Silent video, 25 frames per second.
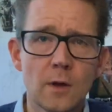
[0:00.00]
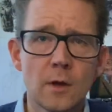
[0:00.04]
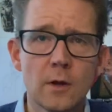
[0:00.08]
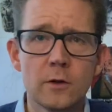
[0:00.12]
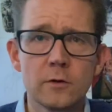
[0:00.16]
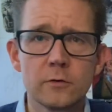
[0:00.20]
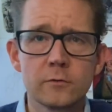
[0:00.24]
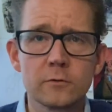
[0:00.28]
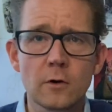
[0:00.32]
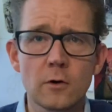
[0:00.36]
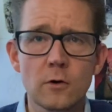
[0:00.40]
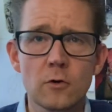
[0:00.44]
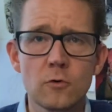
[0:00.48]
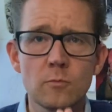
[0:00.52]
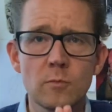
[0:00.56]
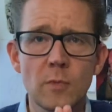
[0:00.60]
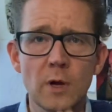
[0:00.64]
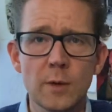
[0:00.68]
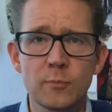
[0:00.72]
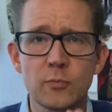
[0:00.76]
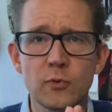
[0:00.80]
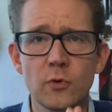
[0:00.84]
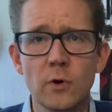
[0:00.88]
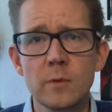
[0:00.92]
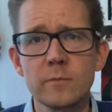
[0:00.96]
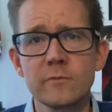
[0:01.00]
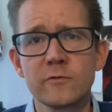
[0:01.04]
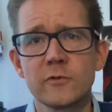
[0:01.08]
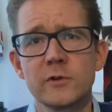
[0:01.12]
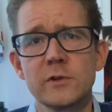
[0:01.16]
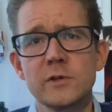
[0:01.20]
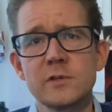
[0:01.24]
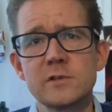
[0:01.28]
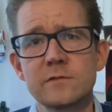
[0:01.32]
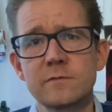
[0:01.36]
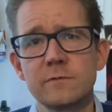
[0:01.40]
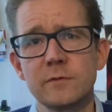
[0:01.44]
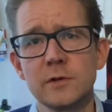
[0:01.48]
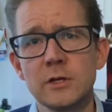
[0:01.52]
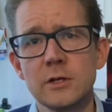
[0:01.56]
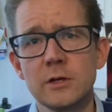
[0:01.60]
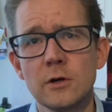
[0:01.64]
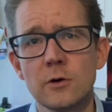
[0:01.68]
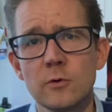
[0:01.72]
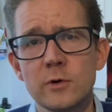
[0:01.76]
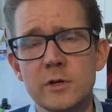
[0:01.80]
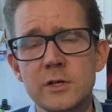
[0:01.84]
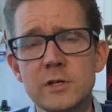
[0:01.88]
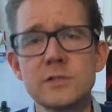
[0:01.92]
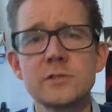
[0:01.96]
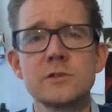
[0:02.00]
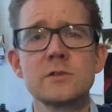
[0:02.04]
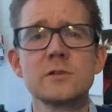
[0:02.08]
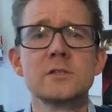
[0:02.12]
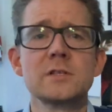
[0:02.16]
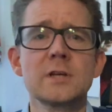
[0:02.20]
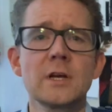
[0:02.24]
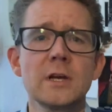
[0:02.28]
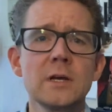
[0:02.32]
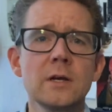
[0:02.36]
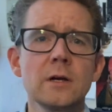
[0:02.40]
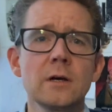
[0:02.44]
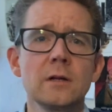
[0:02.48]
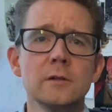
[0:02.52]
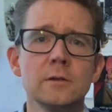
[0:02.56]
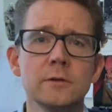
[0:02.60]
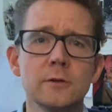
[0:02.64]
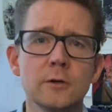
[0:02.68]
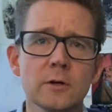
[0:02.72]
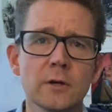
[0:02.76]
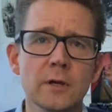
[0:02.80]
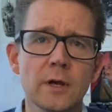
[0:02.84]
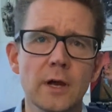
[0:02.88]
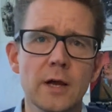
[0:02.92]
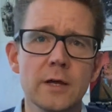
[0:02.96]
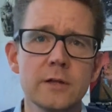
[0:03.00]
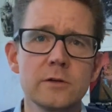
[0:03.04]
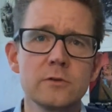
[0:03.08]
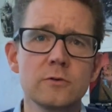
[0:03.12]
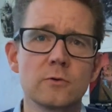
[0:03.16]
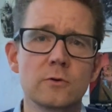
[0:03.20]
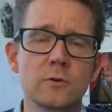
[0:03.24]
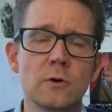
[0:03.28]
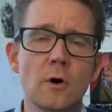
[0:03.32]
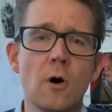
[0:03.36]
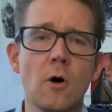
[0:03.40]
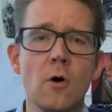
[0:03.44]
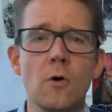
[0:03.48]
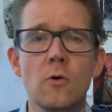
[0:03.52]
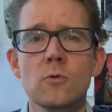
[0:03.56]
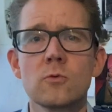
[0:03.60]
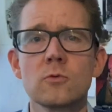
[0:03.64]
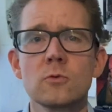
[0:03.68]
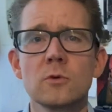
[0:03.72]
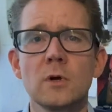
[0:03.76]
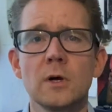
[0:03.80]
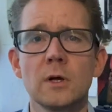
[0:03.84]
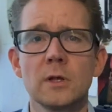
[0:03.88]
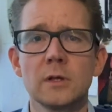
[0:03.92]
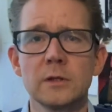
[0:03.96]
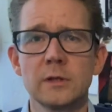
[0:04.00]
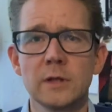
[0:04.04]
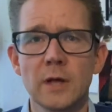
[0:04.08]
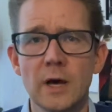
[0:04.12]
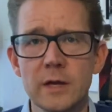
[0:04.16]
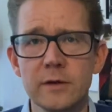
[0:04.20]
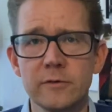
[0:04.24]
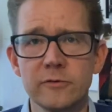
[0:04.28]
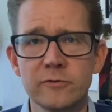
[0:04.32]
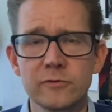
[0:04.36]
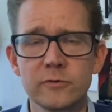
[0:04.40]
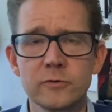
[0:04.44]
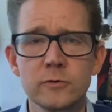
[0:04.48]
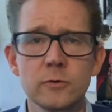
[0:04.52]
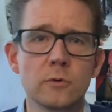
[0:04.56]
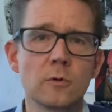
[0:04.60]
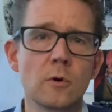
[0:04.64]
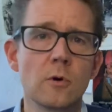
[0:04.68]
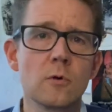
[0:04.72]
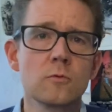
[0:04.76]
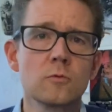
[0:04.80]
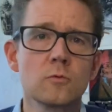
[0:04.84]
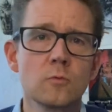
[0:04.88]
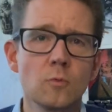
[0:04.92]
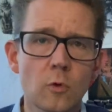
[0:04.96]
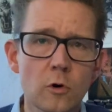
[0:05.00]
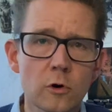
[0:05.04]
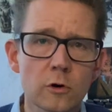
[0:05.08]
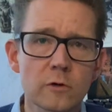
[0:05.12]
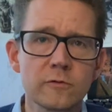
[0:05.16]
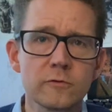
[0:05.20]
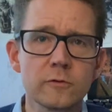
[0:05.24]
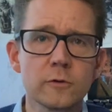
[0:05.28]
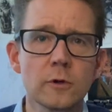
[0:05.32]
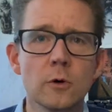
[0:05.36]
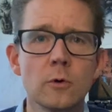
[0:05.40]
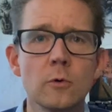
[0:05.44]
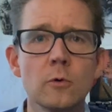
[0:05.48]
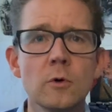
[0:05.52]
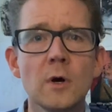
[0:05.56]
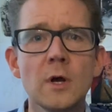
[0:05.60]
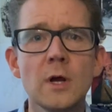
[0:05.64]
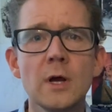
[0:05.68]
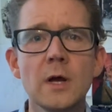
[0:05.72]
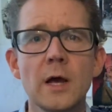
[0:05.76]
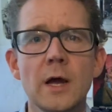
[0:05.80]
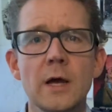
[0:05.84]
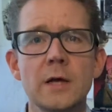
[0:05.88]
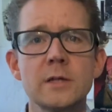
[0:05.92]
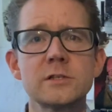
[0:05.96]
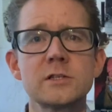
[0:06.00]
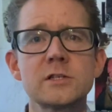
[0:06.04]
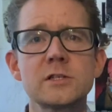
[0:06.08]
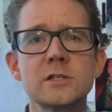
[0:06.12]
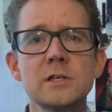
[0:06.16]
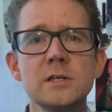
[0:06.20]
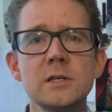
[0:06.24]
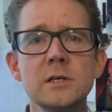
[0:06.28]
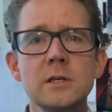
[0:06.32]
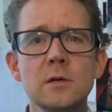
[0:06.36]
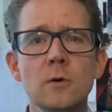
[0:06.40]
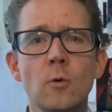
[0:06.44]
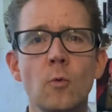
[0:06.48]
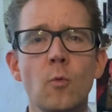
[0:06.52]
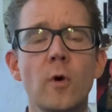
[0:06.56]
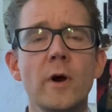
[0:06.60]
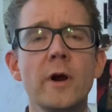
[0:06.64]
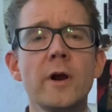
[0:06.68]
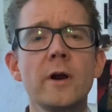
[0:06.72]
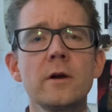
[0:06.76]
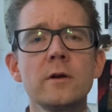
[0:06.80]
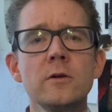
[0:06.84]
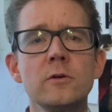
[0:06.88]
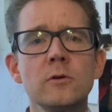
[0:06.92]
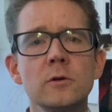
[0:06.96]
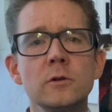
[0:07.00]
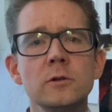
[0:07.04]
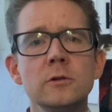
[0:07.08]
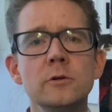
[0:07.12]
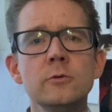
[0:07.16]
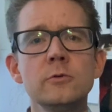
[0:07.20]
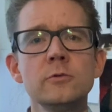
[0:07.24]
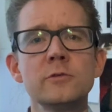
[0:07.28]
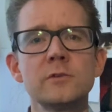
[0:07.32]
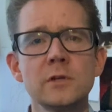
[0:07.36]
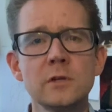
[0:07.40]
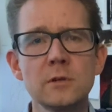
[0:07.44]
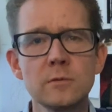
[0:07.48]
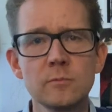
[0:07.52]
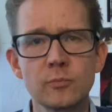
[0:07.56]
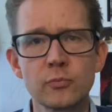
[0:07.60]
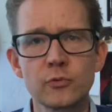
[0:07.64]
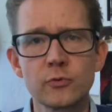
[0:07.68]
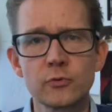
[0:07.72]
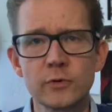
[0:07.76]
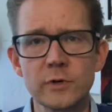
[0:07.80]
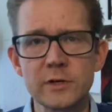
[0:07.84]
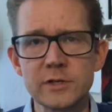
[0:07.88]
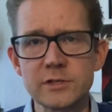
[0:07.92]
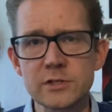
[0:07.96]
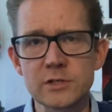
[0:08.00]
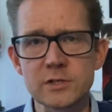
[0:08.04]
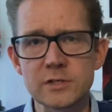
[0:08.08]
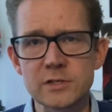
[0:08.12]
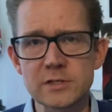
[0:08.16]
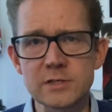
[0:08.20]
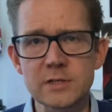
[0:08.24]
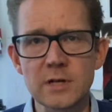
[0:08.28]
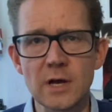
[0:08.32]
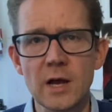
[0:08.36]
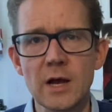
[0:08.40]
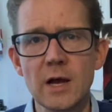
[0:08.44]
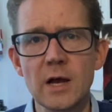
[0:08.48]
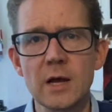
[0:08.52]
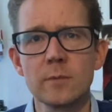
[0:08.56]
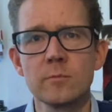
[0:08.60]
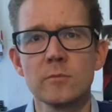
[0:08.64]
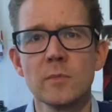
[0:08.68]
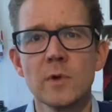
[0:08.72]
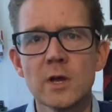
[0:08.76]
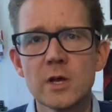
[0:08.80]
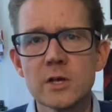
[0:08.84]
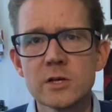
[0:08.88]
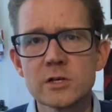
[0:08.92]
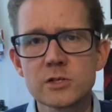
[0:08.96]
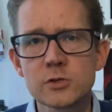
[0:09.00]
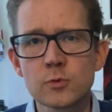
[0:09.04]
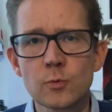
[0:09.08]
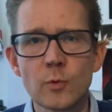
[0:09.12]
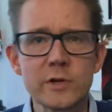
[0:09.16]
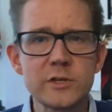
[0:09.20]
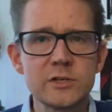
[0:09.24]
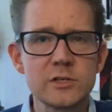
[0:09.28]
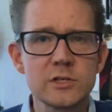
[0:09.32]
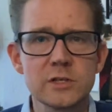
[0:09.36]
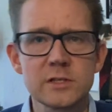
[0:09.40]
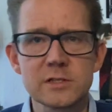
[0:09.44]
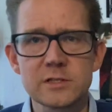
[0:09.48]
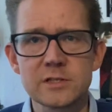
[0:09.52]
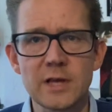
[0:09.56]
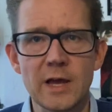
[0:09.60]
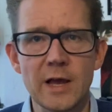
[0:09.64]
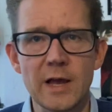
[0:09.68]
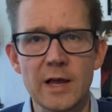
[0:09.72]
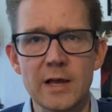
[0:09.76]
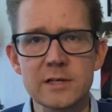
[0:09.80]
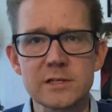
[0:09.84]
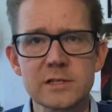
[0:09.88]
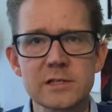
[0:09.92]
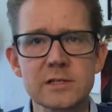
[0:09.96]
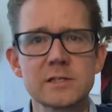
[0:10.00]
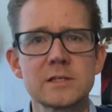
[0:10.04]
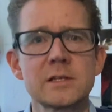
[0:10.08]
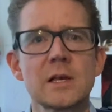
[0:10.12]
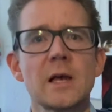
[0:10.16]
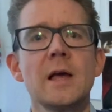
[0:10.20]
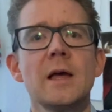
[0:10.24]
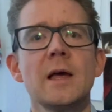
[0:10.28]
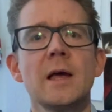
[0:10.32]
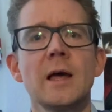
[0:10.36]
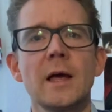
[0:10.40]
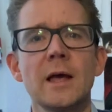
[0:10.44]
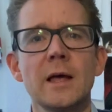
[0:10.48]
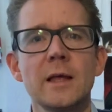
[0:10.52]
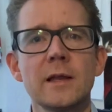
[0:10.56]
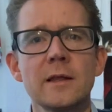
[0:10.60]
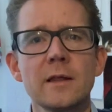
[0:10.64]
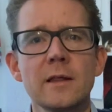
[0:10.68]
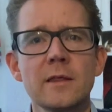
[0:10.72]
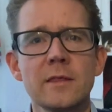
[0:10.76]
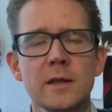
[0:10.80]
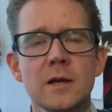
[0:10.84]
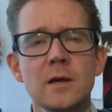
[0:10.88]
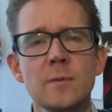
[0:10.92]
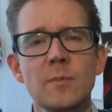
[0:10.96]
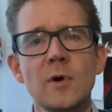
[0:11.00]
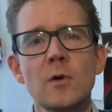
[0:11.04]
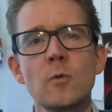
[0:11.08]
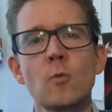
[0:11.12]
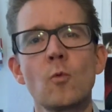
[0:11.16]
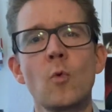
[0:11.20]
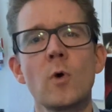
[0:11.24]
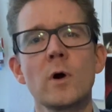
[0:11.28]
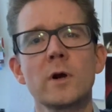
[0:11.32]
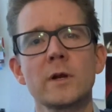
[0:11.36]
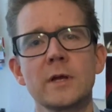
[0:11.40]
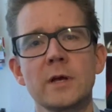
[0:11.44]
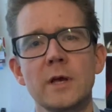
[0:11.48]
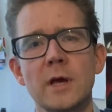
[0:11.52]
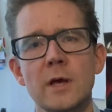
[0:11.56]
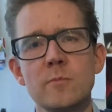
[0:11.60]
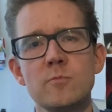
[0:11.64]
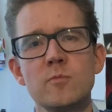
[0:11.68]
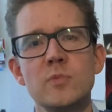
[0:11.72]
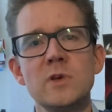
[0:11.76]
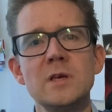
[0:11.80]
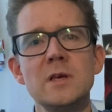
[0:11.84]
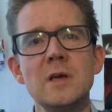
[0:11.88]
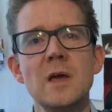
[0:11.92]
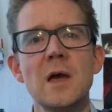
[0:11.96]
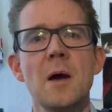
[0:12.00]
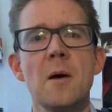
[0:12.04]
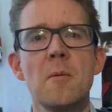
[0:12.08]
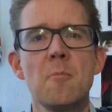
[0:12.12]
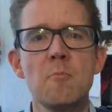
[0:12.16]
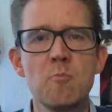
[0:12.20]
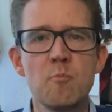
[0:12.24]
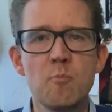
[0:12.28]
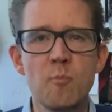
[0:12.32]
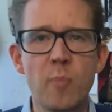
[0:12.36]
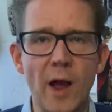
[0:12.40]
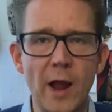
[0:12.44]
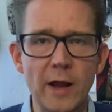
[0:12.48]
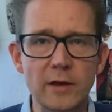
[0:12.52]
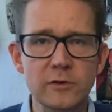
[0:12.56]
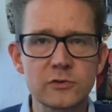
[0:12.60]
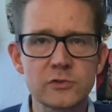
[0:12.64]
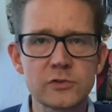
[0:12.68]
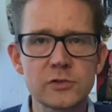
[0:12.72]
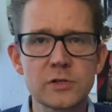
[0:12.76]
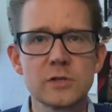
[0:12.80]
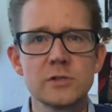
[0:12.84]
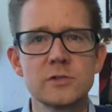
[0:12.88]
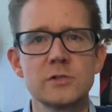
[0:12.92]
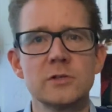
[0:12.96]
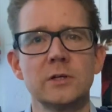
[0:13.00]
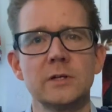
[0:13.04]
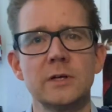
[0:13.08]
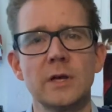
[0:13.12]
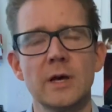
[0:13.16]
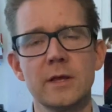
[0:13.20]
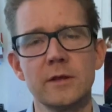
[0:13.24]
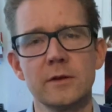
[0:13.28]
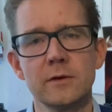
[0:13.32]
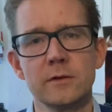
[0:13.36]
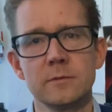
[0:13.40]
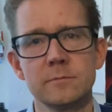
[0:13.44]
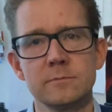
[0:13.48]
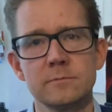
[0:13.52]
So my prompt for this video is to take a look at your own life, your own workflow, and see where you're losing precious time switching tasks, and think about what can be batched together.